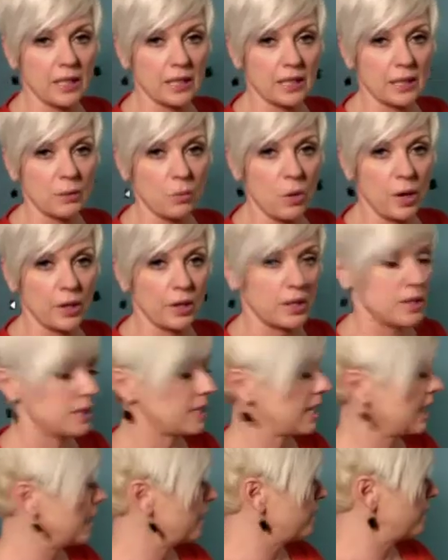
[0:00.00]
want you to
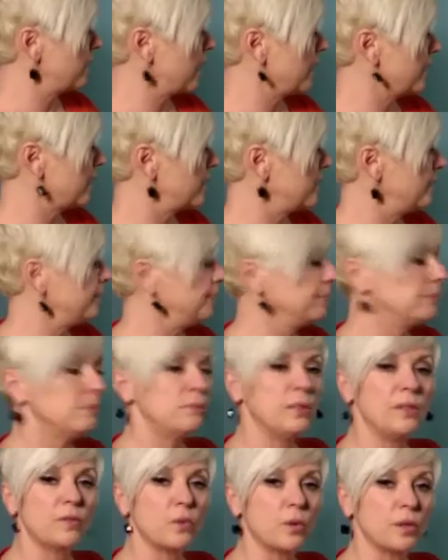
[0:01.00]
take a breath
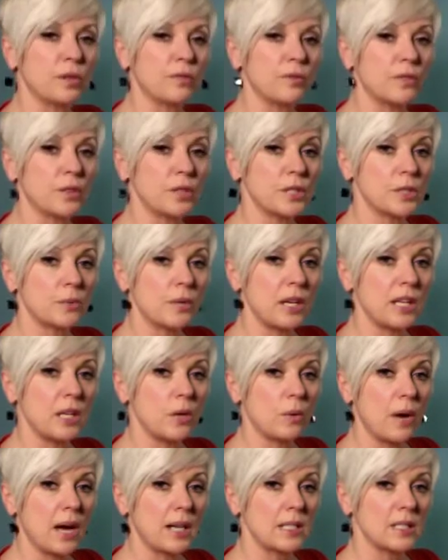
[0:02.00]
before the first
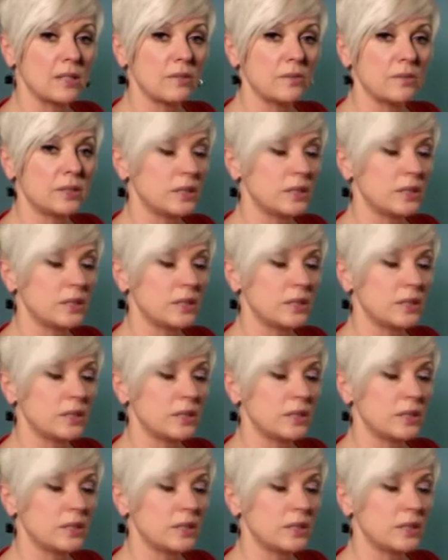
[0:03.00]
radioactive